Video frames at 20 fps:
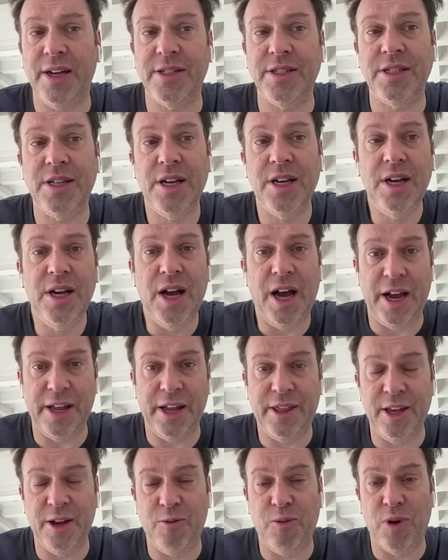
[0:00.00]
And
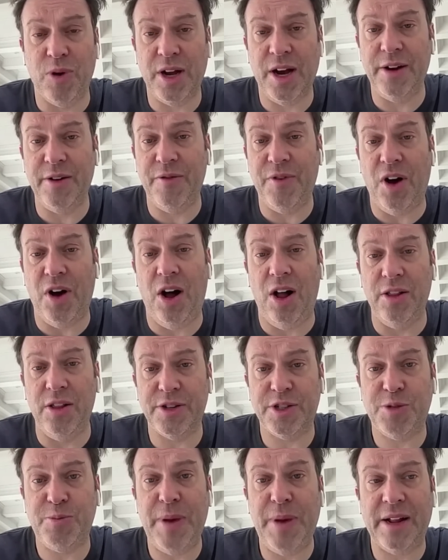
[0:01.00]
I think we're kind of
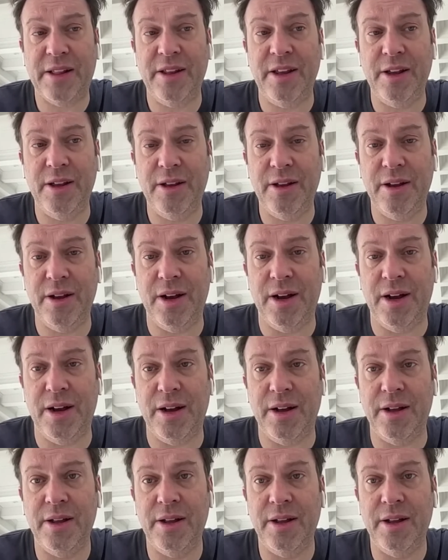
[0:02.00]
all expecting